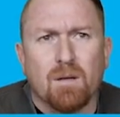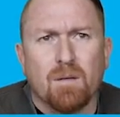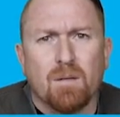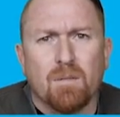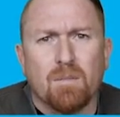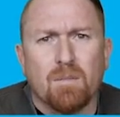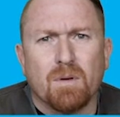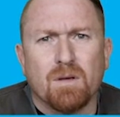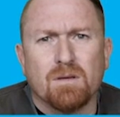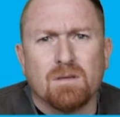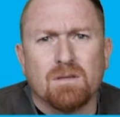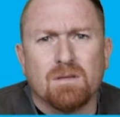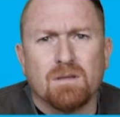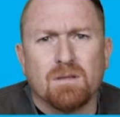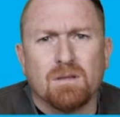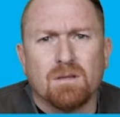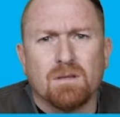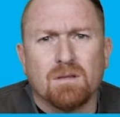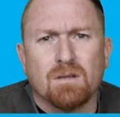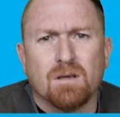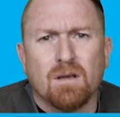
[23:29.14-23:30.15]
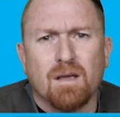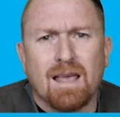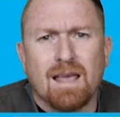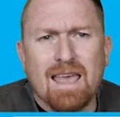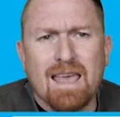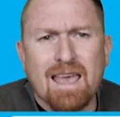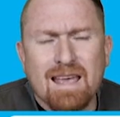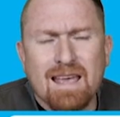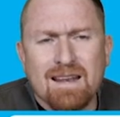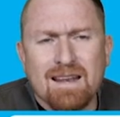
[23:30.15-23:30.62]
Because
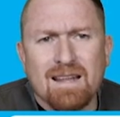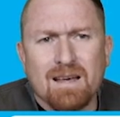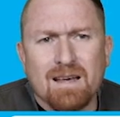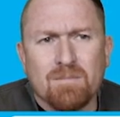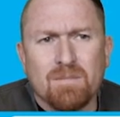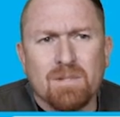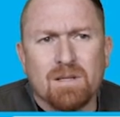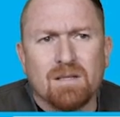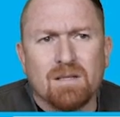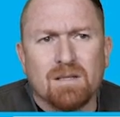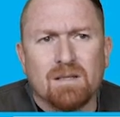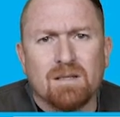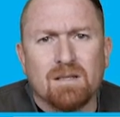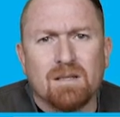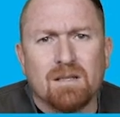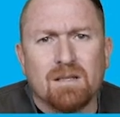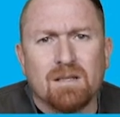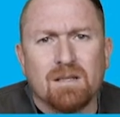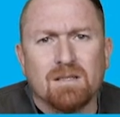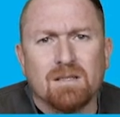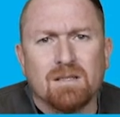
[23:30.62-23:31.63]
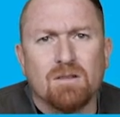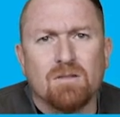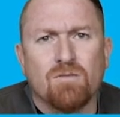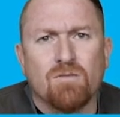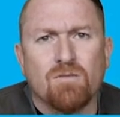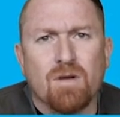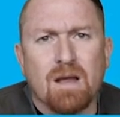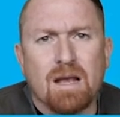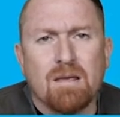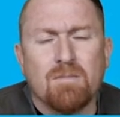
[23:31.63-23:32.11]
egg number does not
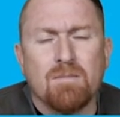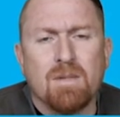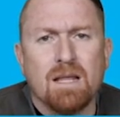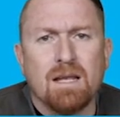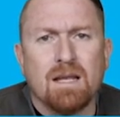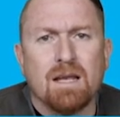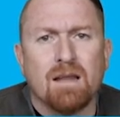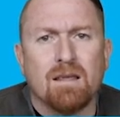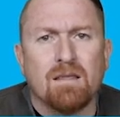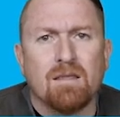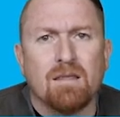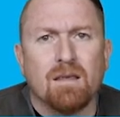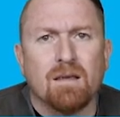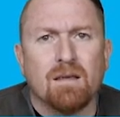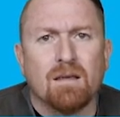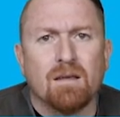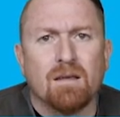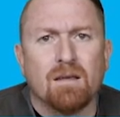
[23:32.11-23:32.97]
really mean anything